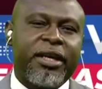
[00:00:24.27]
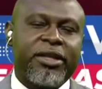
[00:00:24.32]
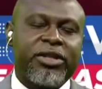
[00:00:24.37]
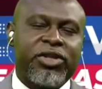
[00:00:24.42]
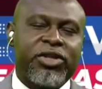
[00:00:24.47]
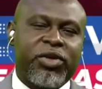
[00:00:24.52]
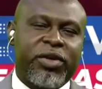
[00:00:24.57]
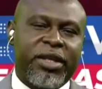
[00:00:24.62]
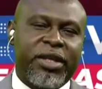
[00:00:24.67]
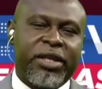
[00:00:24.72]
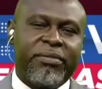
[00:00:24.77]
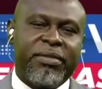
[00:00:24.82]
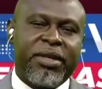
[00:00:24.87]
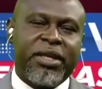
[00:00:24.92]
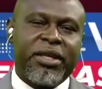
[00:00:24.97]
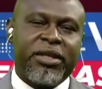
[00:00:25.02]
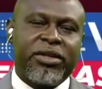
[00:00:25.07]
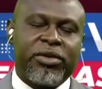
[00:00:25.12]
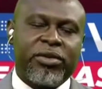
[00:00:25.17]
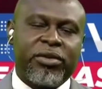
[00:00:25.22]
Joining
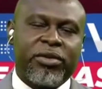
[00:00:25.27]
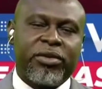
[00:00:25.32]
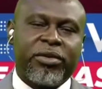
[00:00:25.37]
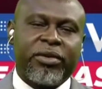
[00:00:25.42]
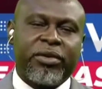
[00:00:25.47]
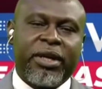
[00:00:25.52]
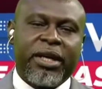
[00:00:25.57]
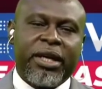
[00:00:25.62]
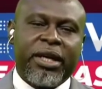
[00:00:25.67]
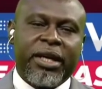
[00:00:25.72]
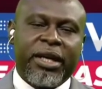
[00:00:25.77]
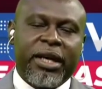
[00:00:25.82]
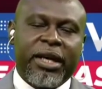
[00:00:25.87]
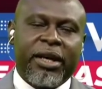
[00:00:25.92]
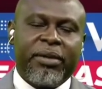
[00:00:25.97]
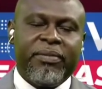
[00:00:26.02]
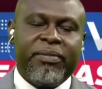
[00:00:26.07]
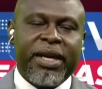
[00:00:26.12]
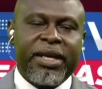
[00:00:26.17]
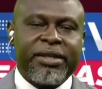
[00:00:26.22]
me to
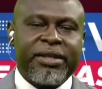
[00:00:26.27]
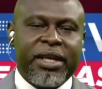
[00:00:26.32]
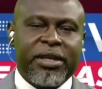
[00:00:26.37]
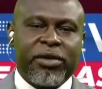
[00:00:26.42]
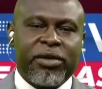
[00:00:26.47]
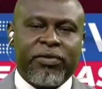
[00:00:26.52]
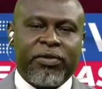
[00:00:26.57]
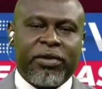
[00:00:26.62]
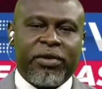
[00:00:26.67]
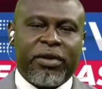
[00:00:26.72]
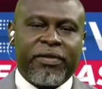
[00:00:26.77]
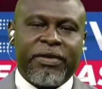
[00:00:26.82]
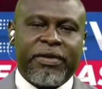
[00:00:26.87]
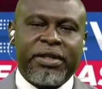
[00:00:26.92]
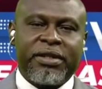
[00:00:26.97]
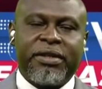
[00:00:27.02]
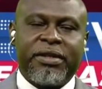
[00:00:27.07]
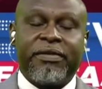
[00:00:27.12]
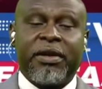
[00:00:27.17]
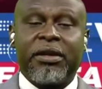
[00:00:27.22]
make sense of
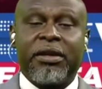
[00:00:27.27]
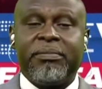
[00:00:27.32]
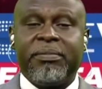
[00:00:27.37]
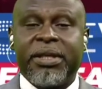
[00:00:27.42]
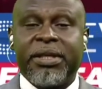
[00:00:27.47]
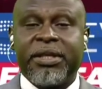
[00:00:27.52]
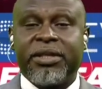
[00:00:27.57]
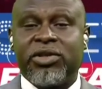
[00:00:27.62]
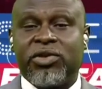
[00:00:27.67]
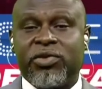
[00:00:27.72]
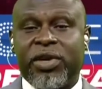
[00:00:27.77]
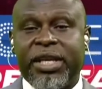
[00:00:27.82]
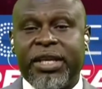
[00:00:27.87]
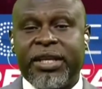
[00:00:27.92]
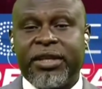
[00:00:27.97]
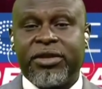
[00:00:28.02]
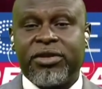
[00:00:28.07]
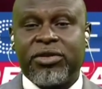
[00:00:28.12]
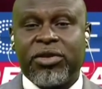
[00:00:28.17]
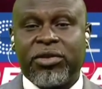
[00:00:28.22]
this development and
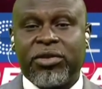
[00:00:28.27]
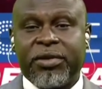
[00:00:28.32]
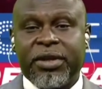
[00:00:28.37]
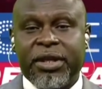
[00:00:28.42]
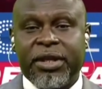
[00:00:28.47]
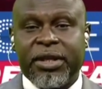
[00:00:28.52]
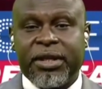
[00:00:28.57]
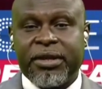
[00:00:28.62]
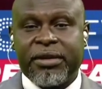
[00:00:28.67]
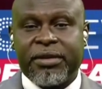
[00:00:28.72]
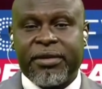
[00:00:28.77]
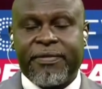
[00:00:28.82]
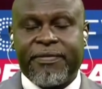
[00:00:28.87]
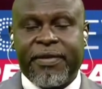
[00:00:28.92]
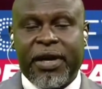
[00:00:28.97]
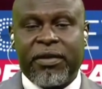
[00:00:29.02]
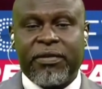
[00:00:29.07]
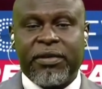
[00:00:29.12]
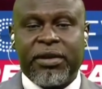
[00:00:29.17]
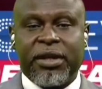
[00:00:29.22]
trending story is the
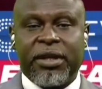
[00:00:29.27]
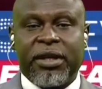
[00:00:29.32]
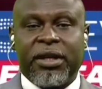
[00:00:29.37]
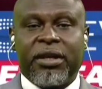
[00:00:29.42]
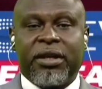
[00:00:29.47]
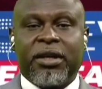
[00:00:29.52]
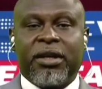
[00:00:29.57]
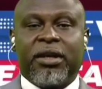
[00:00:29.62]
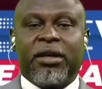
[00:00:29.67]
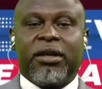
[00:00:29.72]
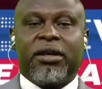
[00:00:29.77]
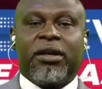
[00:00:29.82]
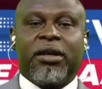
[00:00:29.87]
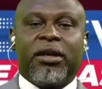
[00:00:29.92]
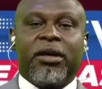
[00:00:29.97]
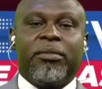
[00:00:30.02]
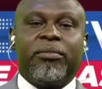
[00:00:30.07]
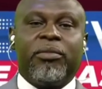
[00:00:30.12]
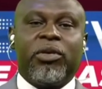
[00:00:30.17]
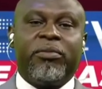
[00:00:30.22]
founder
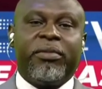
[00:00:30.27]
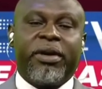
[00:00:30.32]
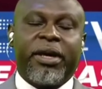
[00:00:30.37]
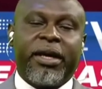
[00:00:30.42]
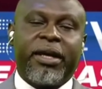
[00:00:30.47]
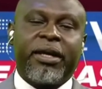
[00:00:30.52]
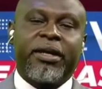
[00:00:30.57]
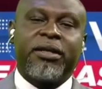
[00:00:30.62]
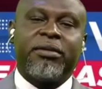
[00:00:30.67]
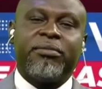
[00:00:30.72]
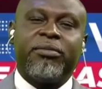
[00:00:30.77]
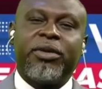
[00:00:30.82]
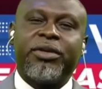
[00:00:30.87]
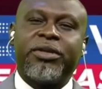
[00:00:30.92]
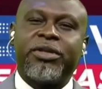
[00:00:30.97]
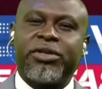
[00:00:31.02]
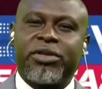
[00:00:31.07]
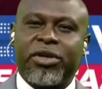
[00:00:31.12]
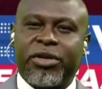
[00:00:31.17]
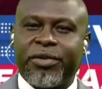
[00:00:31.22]
Moma Hill
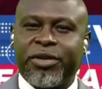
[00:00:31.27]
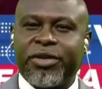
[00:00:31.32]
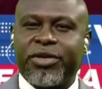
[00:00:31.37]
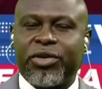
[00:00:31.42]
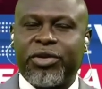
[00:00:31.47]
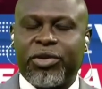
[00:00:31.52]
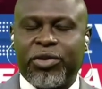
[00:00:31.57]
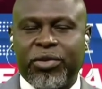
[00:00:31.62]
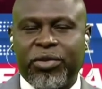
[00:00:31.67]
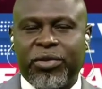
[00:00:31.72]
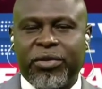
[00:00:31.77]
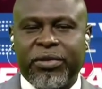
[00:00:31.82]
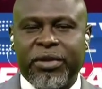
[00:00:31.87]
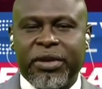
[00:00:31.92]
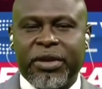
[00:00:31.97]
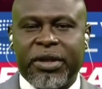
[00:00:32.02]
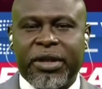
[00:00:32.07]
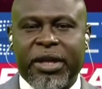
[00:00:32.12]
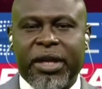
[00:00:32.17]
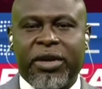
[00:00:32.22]
Montessori School
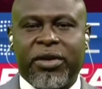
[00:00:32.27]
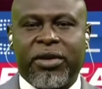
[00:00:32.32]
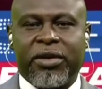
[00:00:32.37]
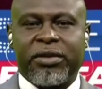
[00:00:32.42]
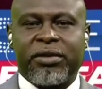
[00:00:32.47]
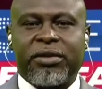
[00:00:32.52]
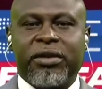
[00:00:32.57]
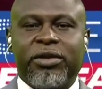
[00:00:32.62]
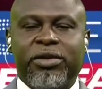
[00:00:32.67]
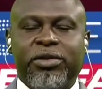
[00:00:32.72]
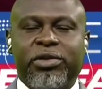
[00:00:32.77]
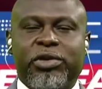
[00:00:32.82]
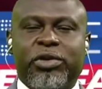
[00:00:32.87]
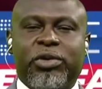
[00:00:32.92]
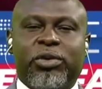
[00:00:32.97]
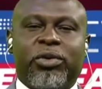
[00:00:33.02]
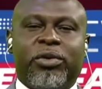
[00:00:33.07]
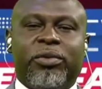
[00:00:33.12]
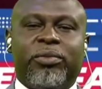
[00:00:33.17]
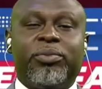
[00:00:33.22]
in Lagos,
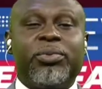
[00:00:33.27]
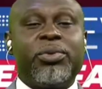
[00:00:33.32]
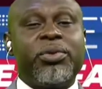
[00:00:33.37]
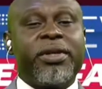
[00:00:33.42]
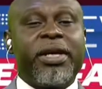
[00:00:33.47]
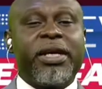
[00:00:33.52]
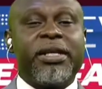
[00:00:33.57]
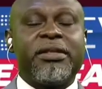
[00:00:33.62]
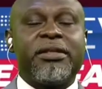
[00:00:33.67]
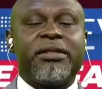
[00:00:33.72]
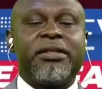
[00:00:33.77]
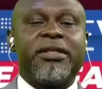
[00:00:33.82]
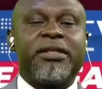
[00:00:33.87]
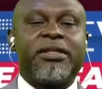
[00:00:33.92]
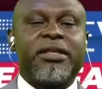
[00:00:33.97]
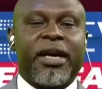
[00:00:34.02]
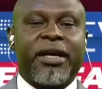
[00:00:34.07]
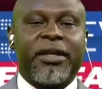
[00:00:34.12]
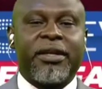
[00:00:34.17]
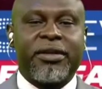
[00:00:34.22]
Uchukwu Prudence
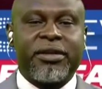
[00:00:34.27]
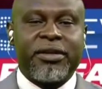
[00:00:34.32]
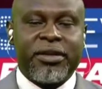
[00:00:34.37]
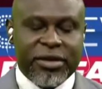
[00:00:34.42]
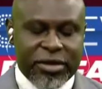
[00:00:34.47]
Daniels.